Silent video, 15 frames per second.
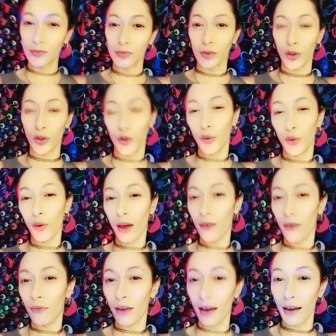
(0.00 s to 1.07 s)
you have
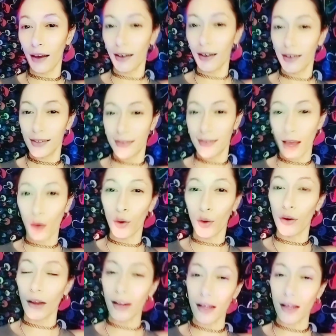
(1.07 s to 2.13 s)
uh,
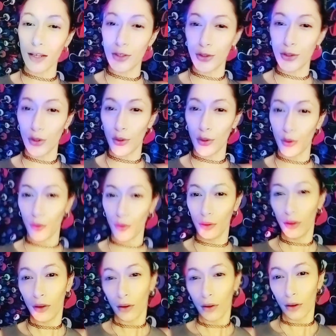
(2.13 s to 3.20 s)
downgraded to
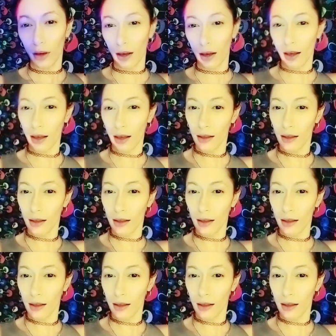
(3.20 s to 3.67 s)
uh,